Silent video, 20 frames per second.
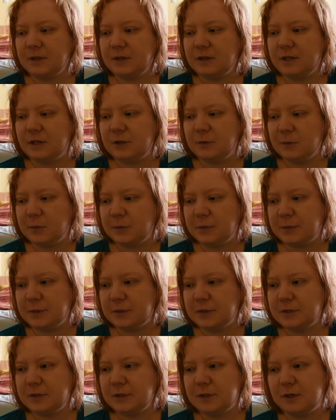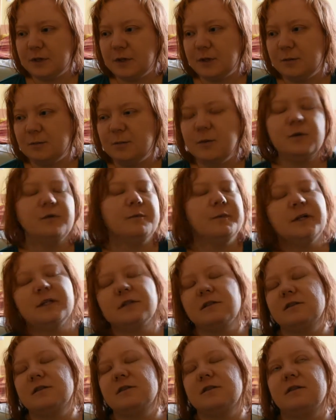there was a
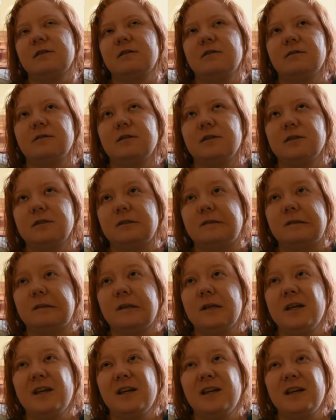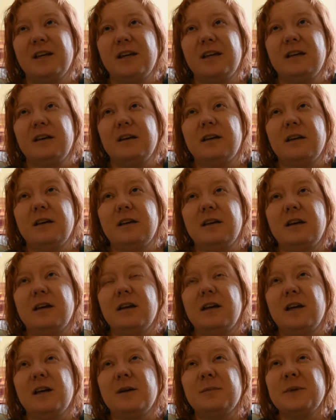movement in,
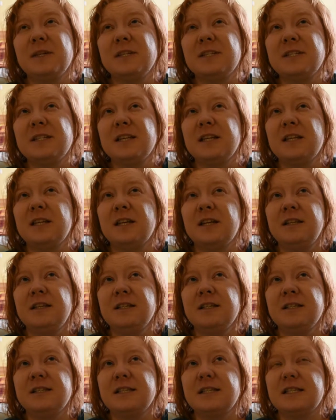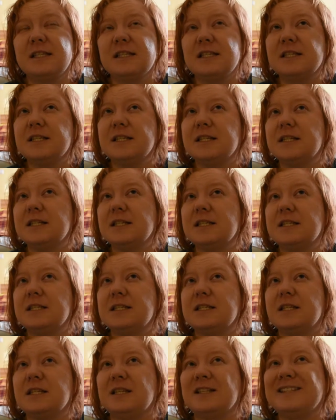I'm gonna say
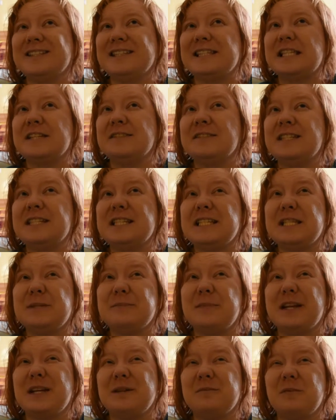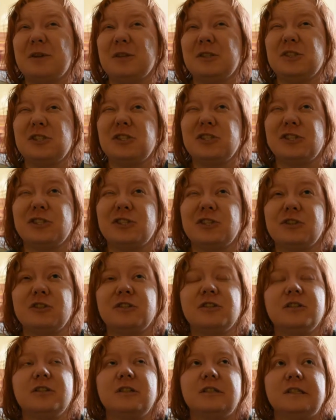1960s, 1970s, but I'm not
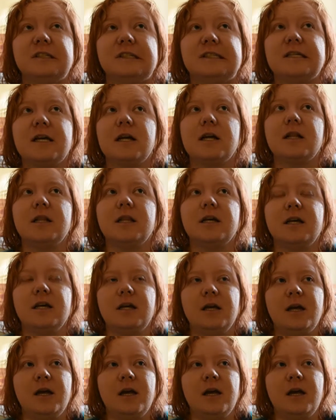sure exactly,